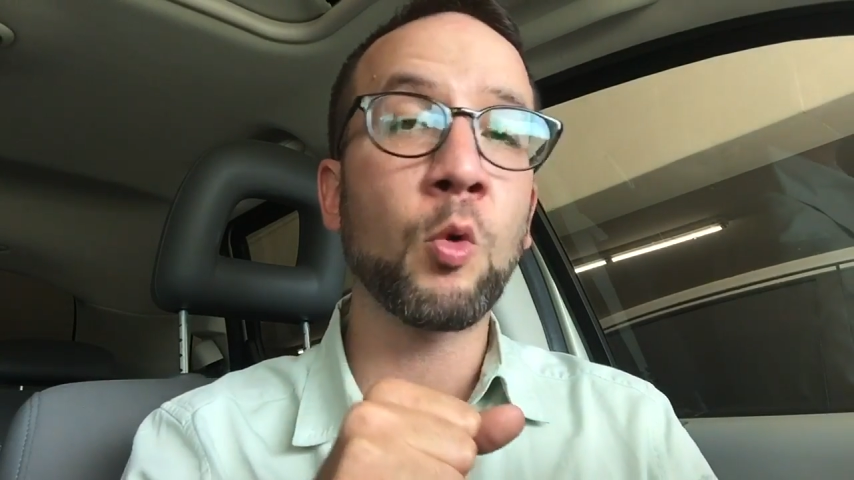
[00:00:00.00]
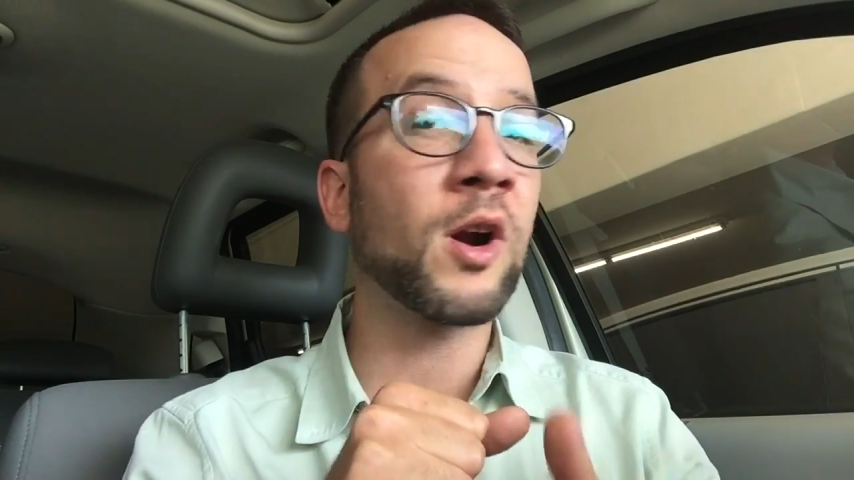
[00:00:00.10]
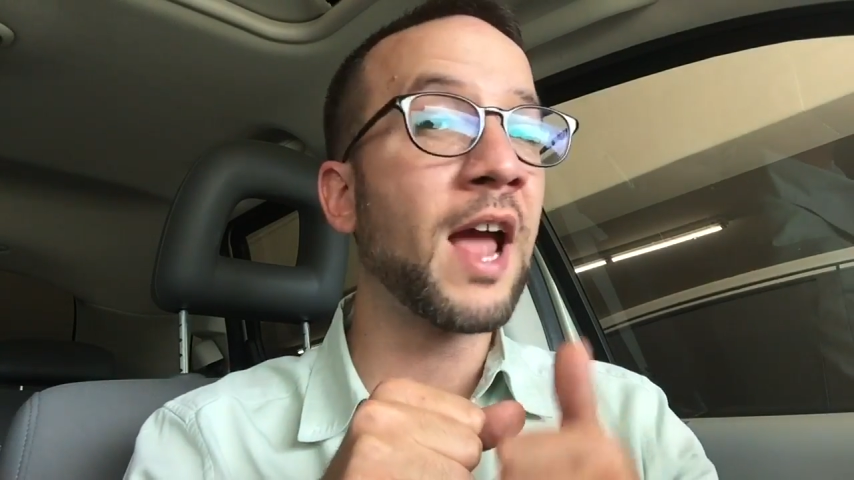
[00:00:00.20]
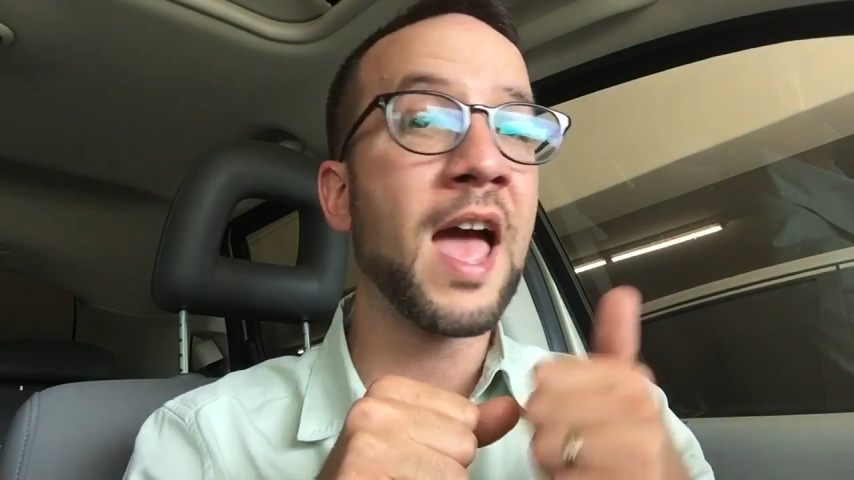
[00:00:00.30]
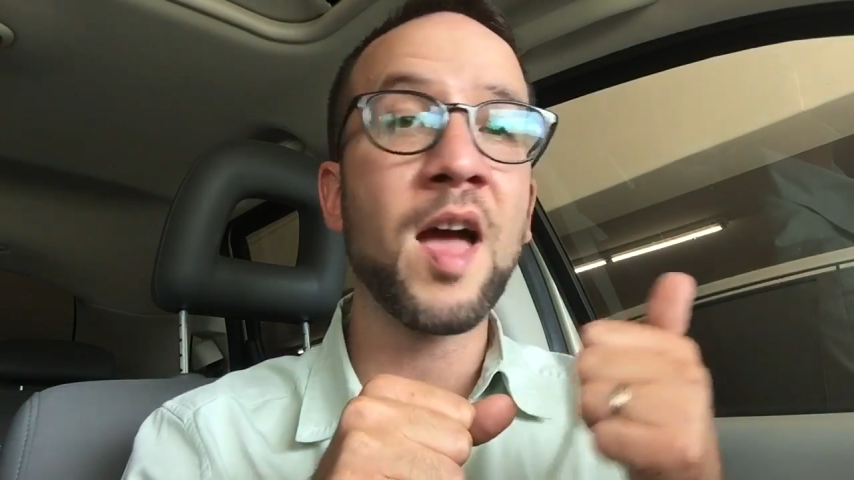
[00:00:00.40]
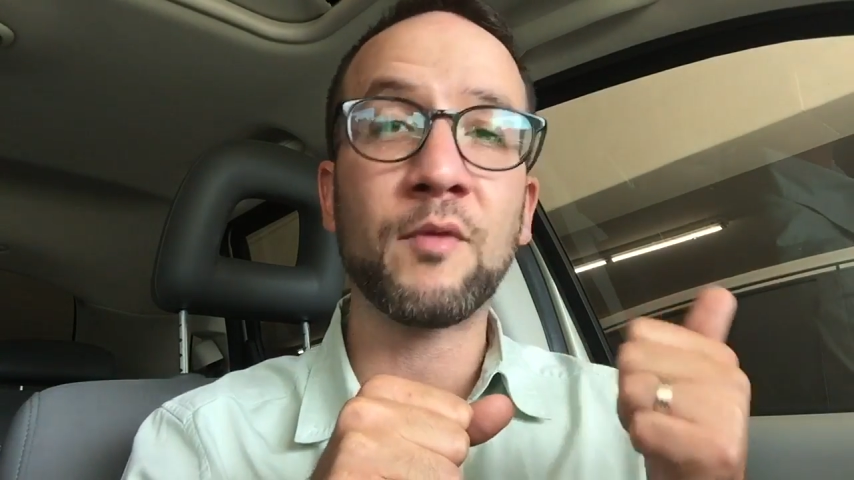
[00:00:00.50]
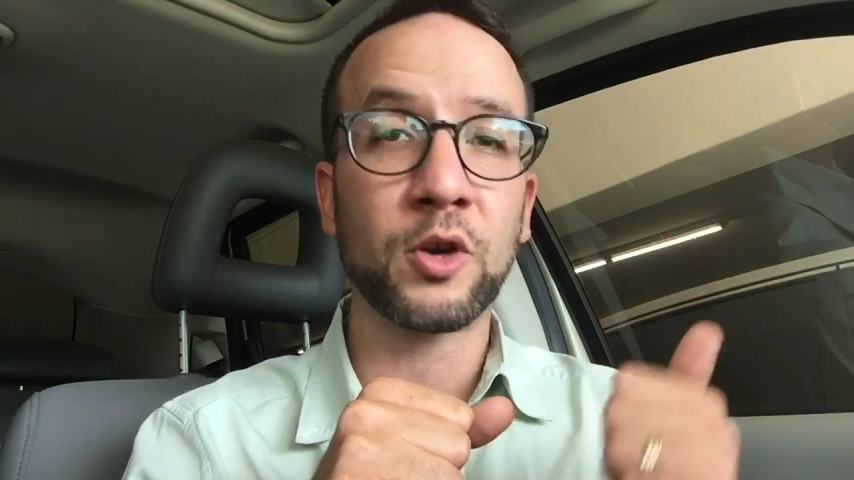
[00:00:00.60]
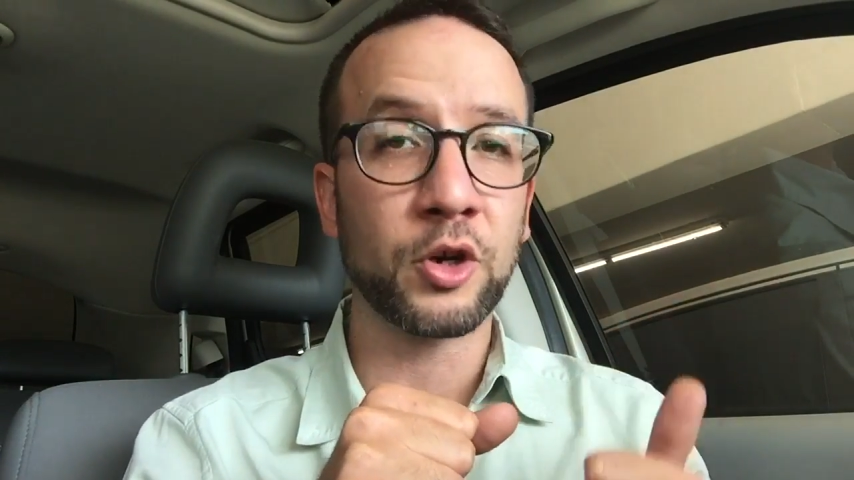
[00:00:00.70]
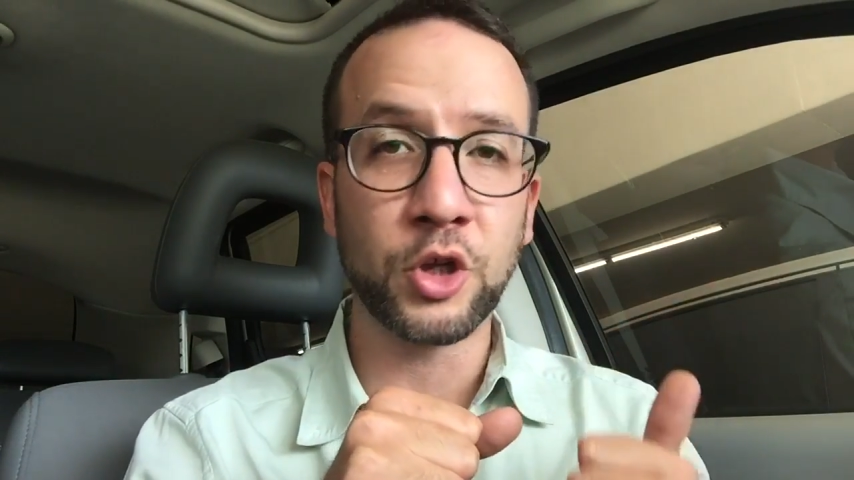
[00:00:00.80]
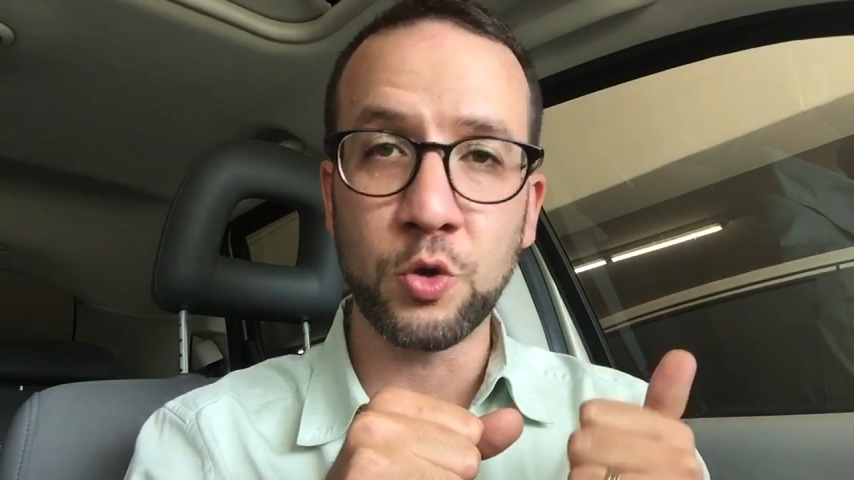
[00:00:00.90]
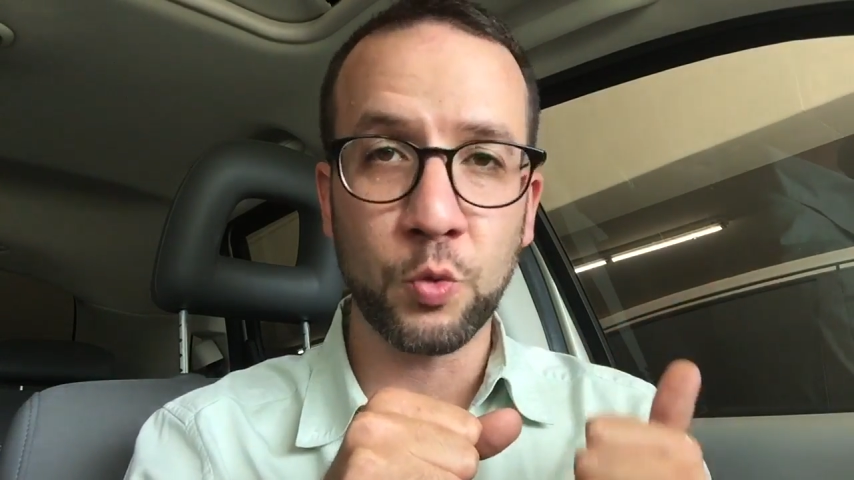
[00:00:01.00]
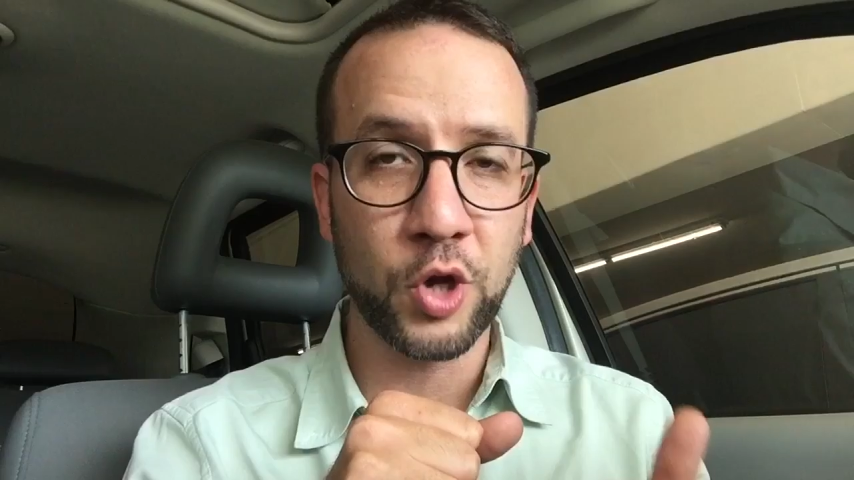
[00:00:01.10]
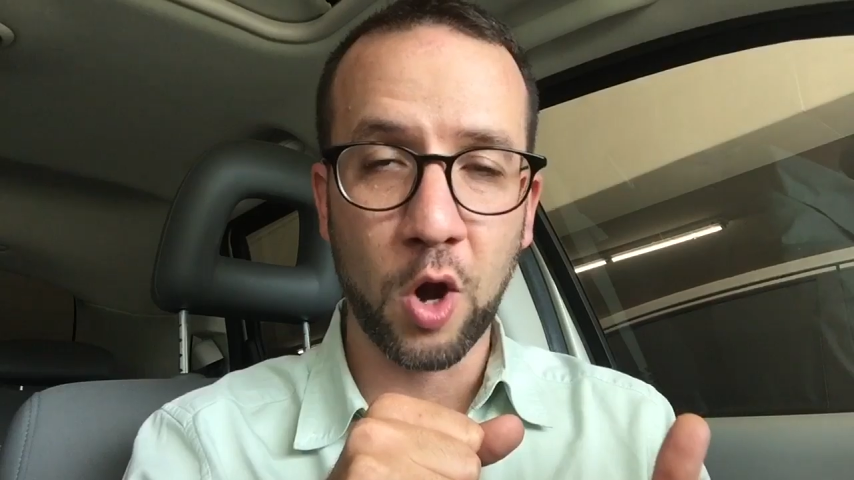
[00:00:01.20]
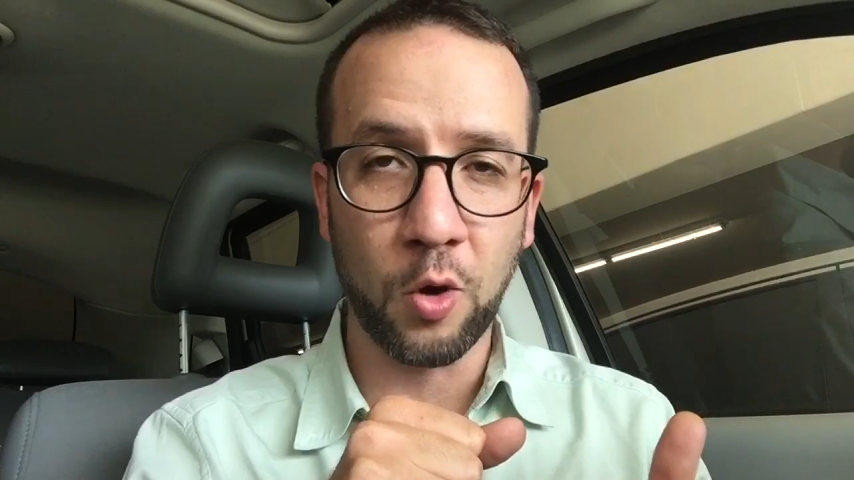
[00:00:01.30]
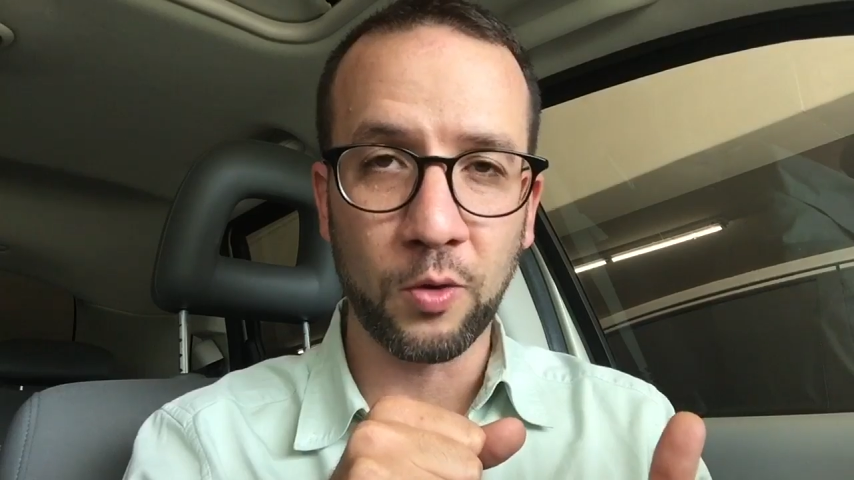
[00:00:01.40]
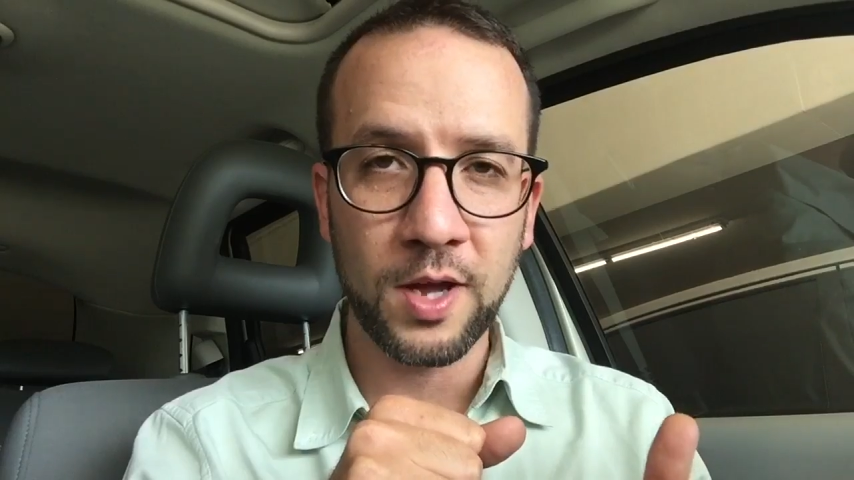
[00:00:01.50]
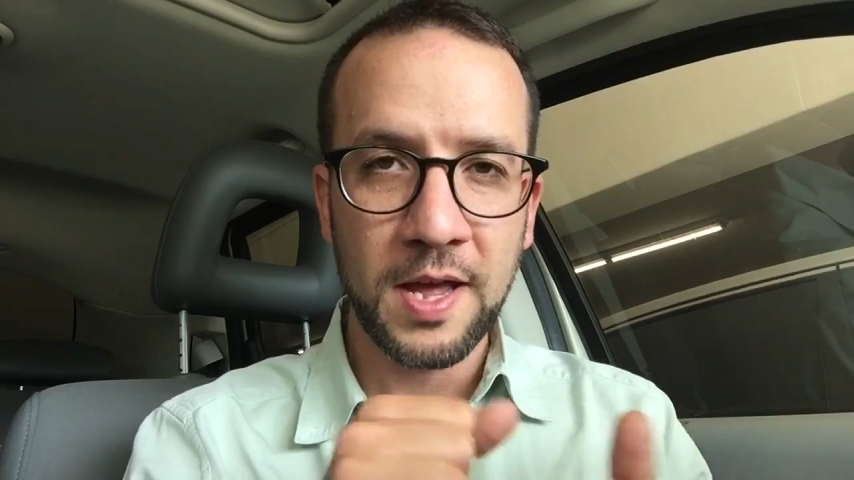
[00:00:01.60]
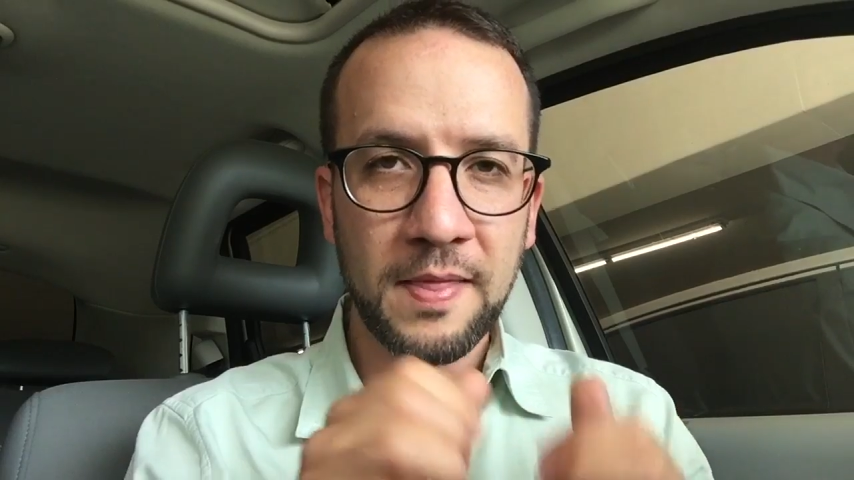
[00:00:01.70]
wherever you go.